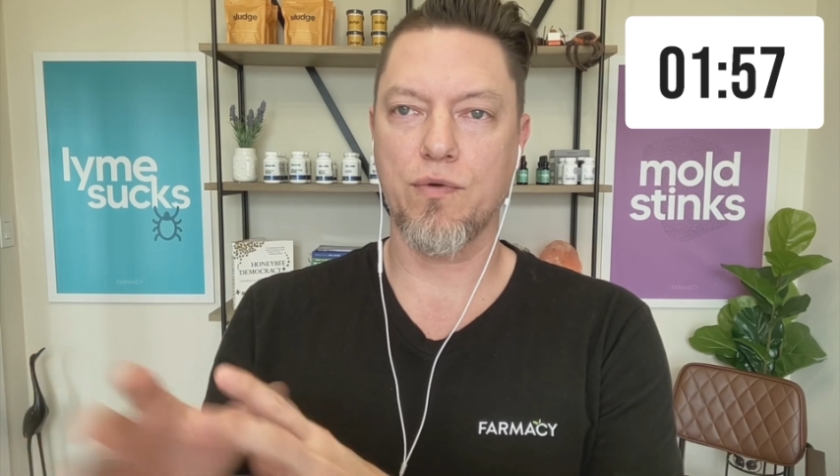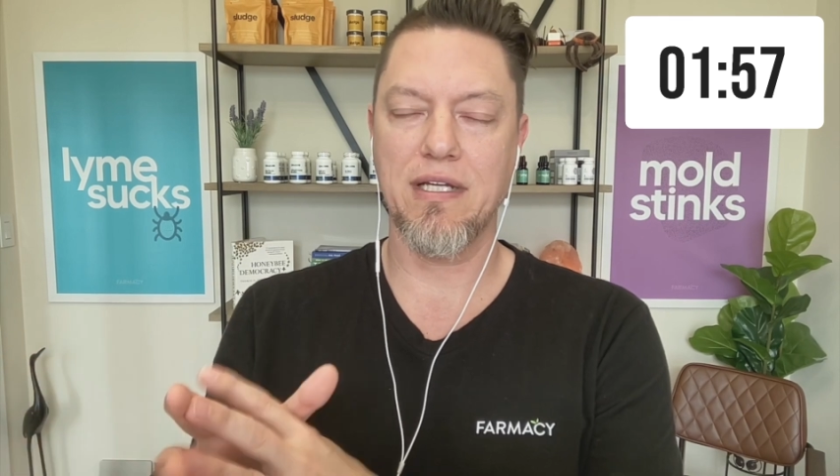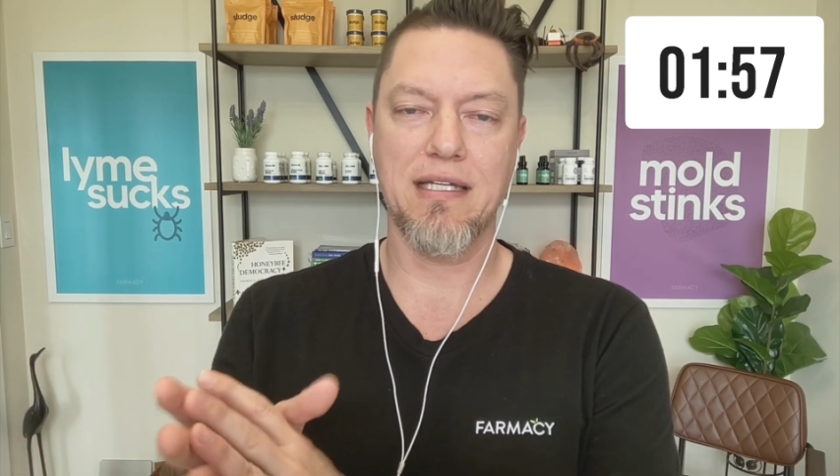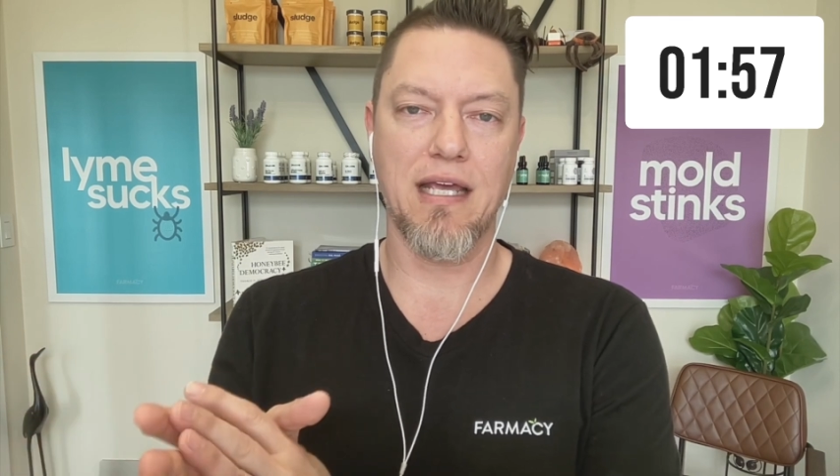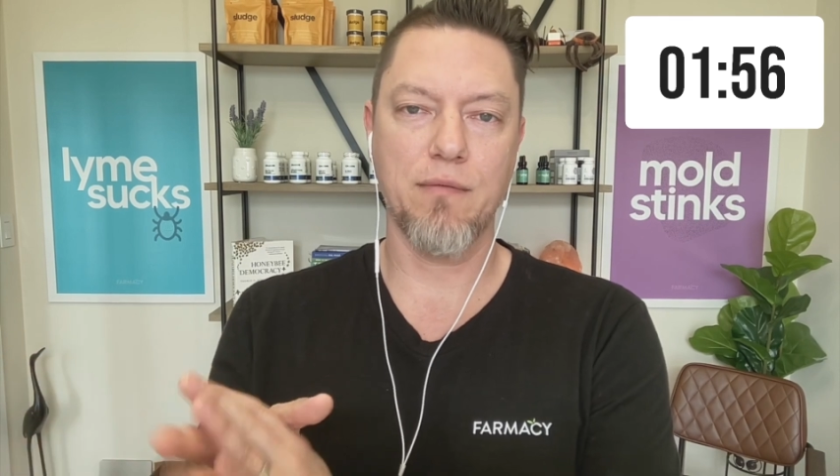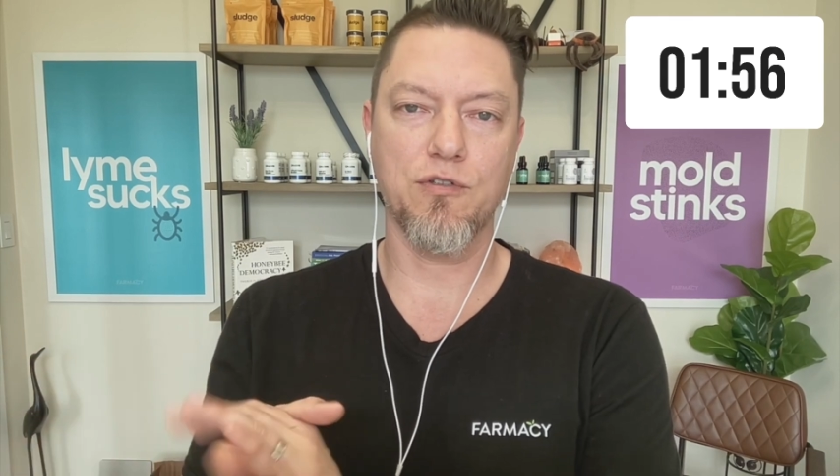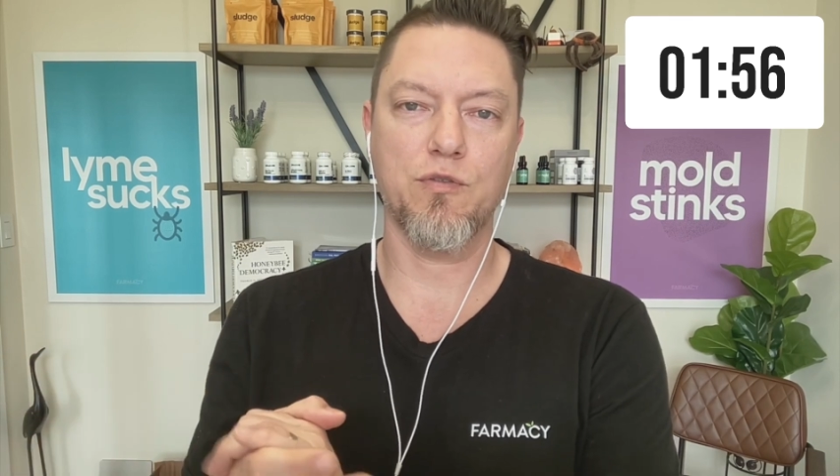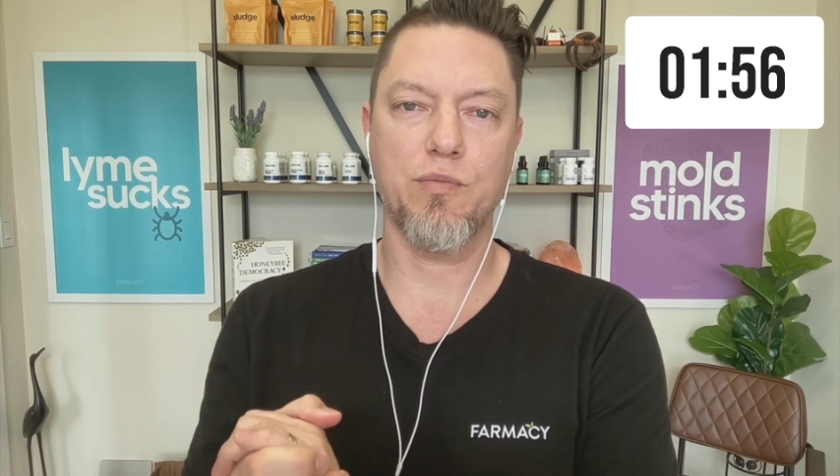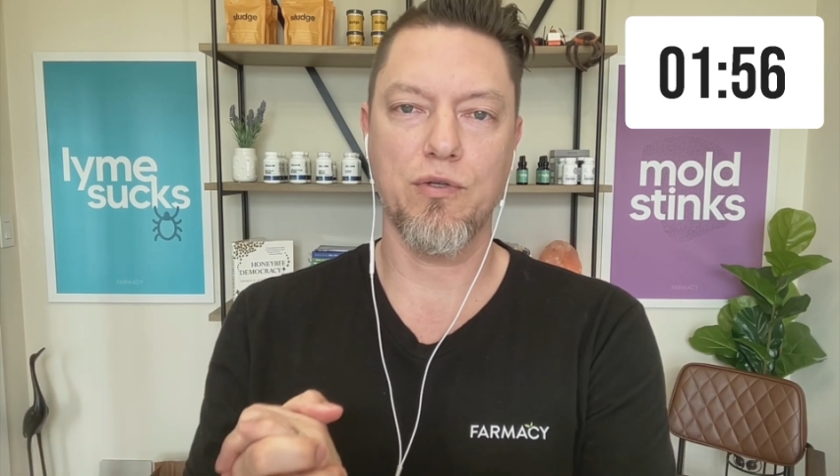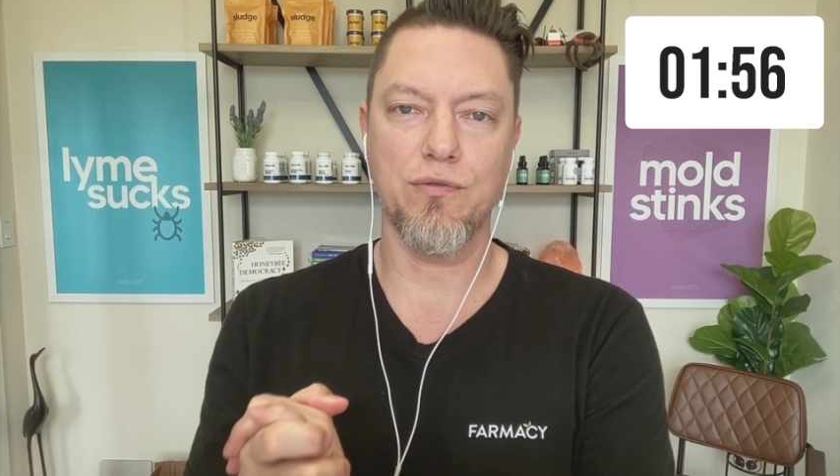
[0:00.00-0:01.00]
three
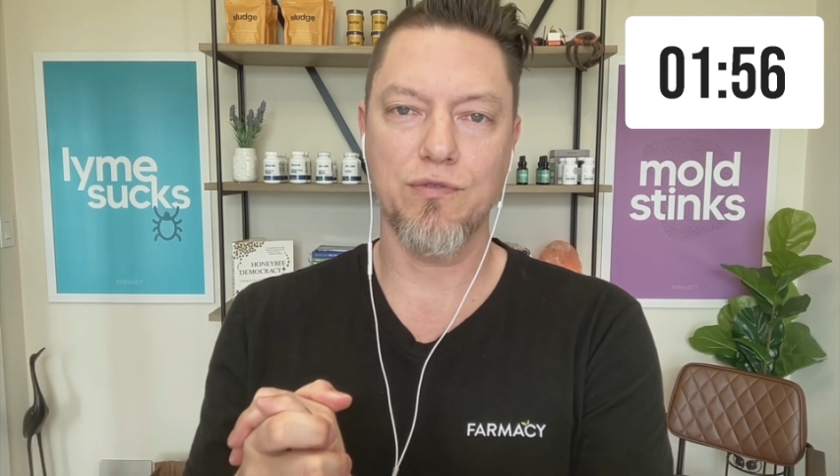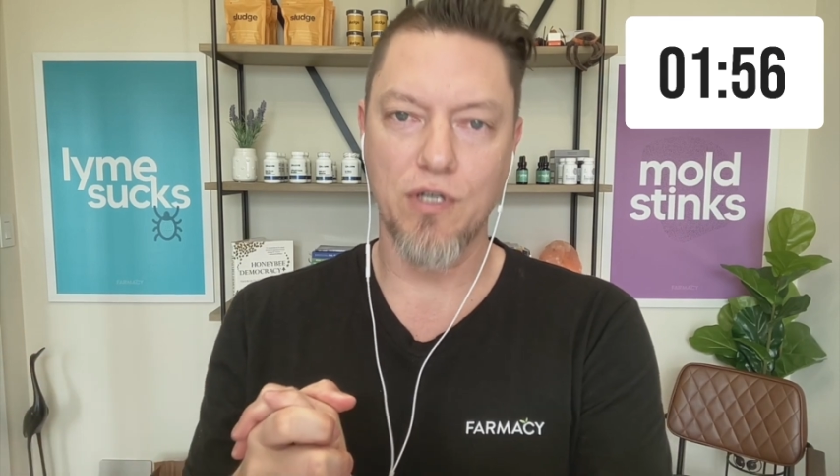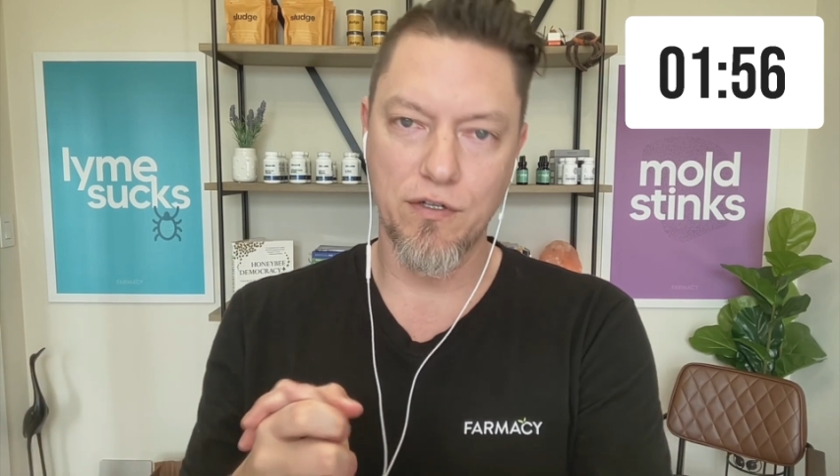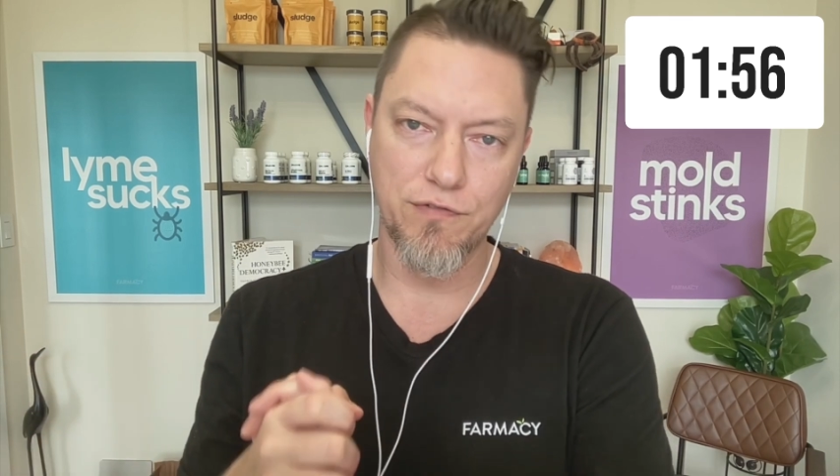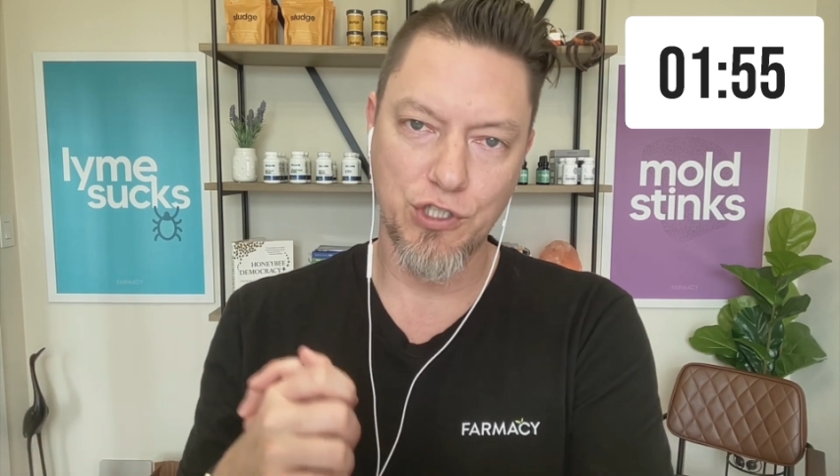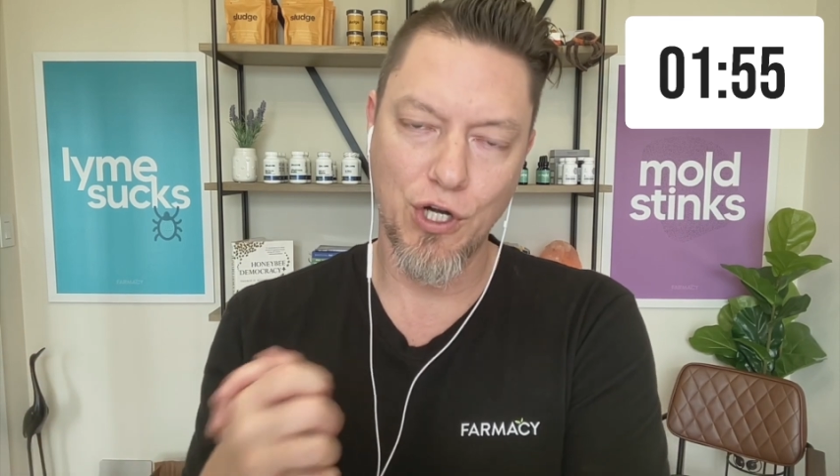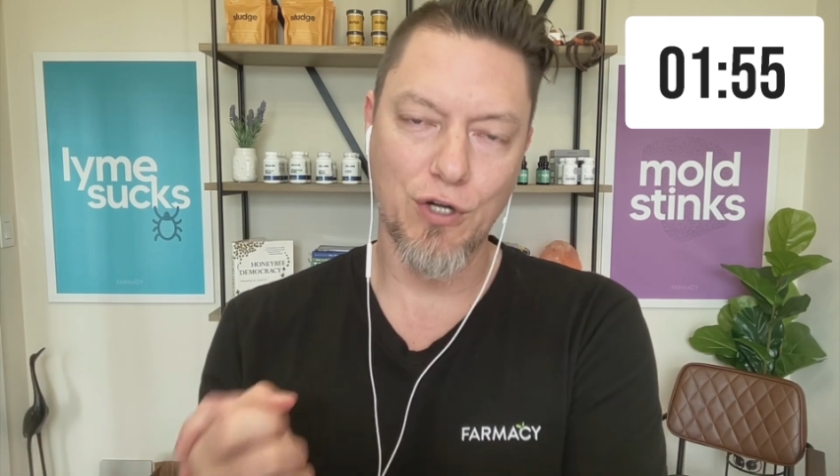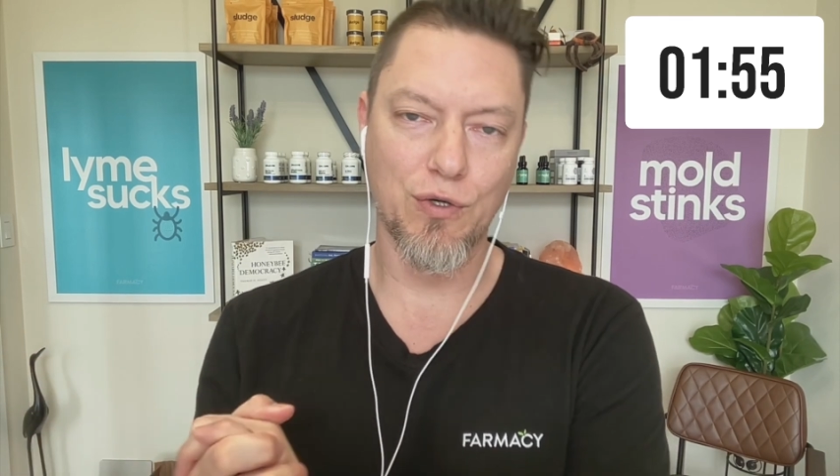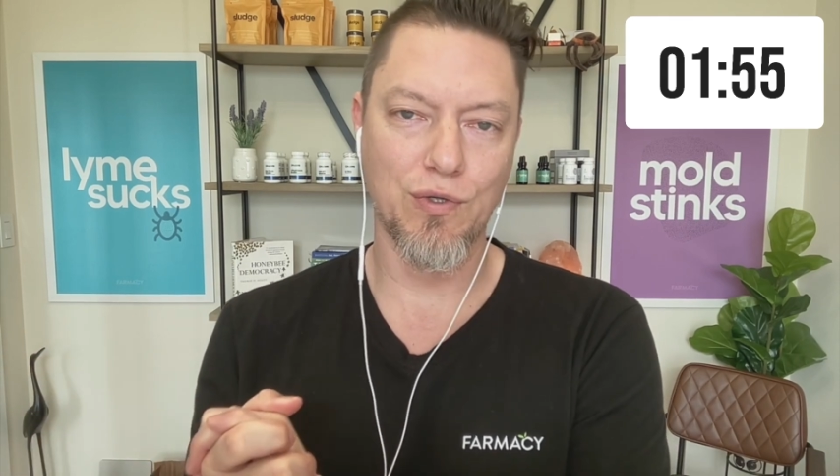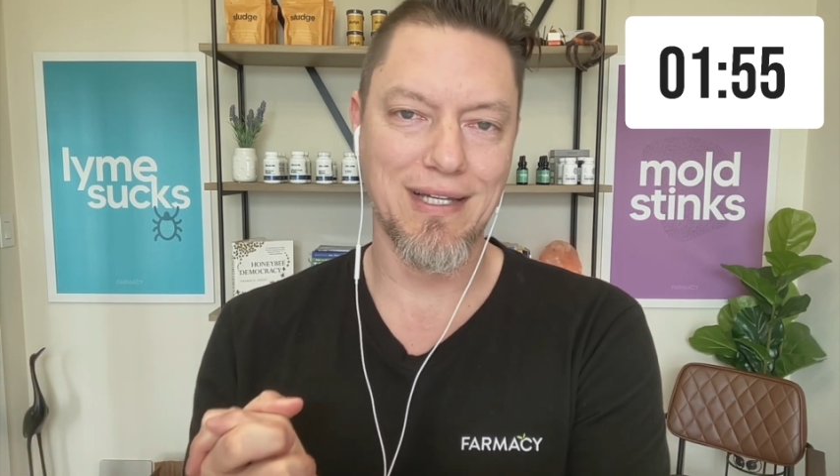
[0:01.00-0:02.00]
tablespoons of
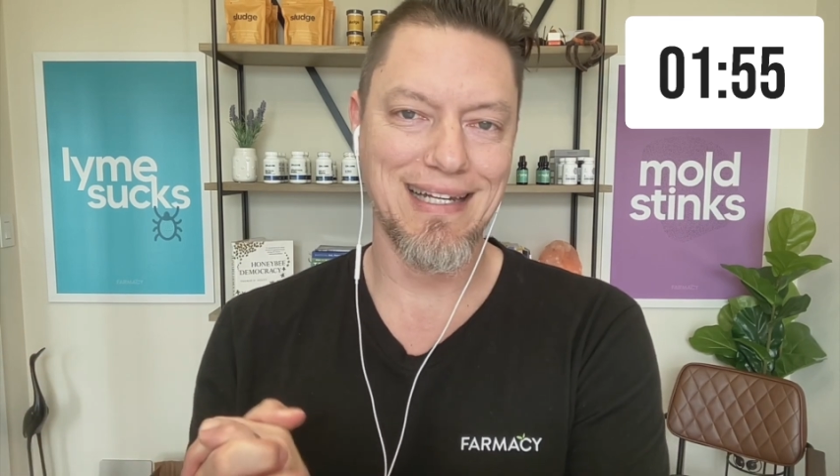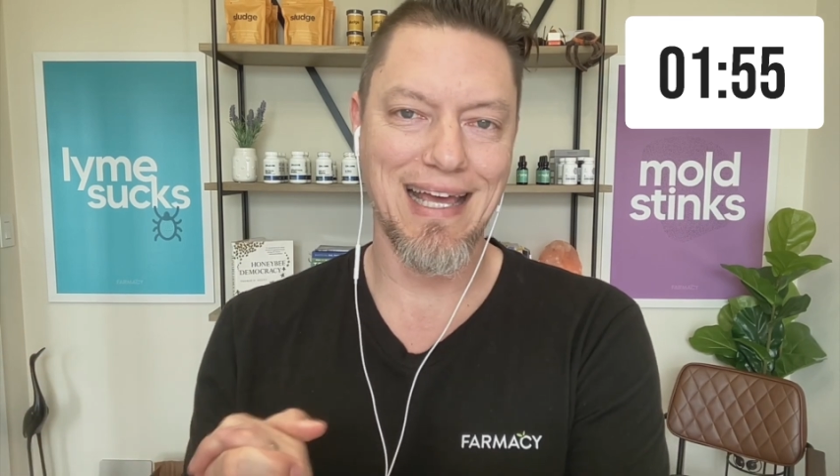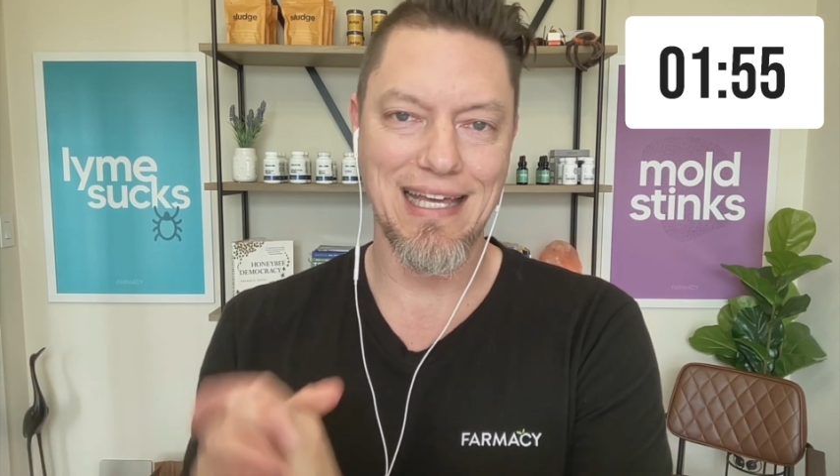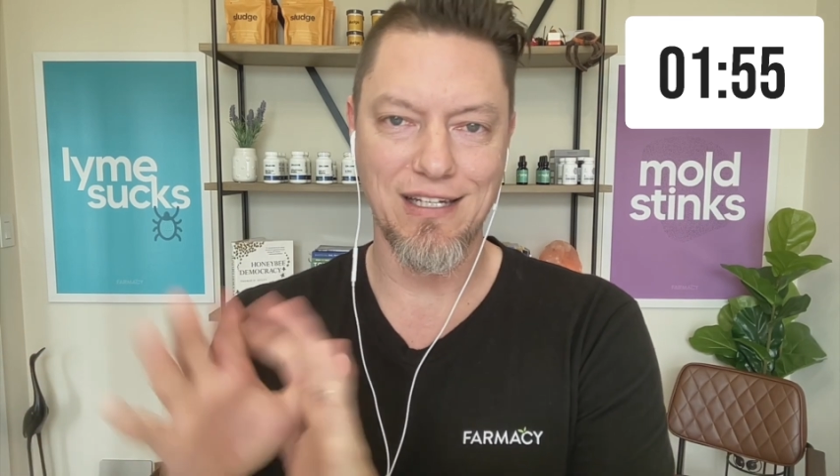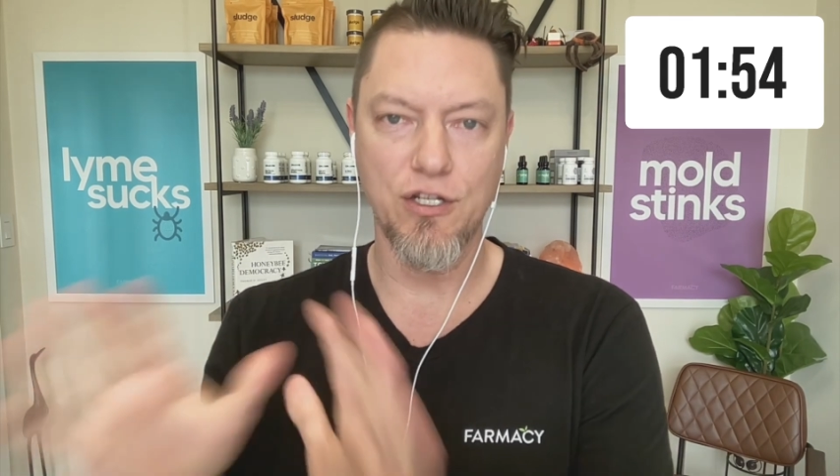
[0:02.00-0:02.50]
charcoal a day.